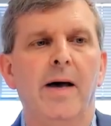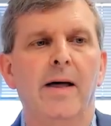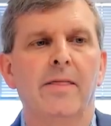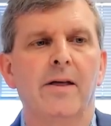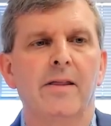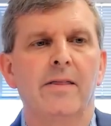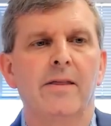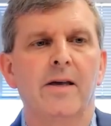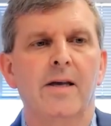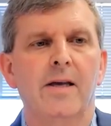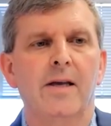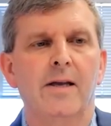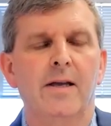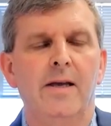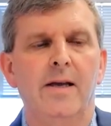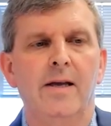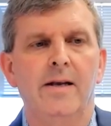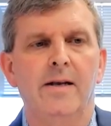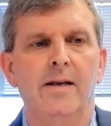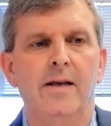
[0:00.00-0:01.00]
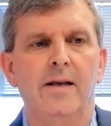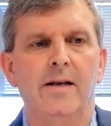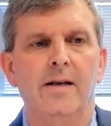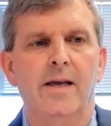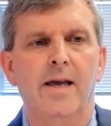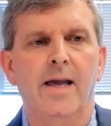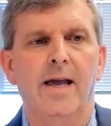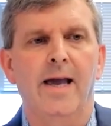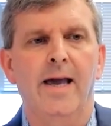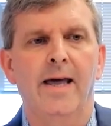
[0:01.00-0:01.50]
Beth. I think it
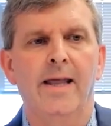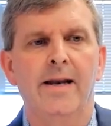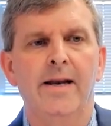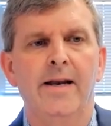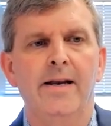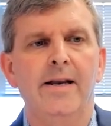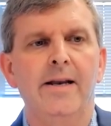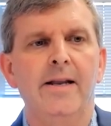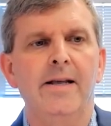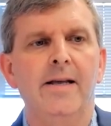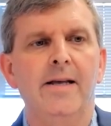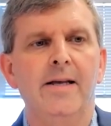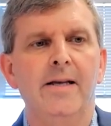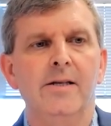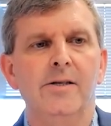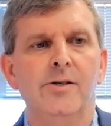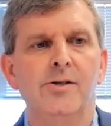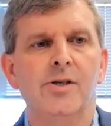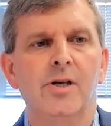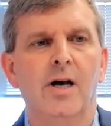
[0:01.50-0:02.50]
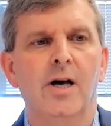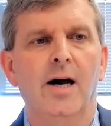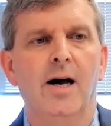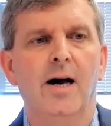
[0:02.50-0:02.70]
can and it is.